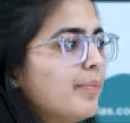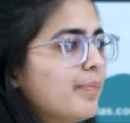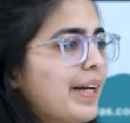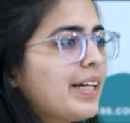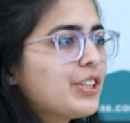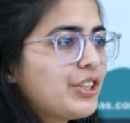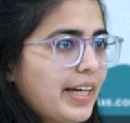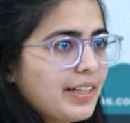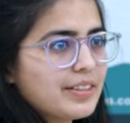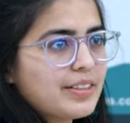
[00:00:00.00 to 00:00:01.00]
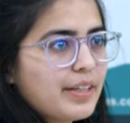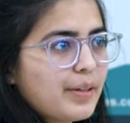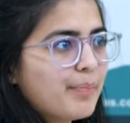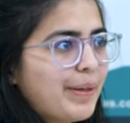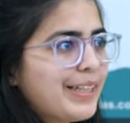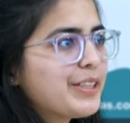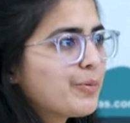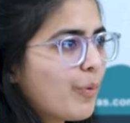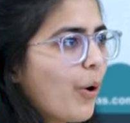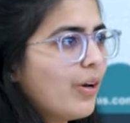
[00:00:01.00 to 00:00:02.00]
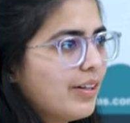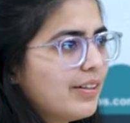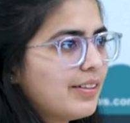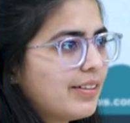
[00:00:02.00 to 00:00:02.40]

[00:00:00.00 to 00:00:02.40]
bring a change, be it small,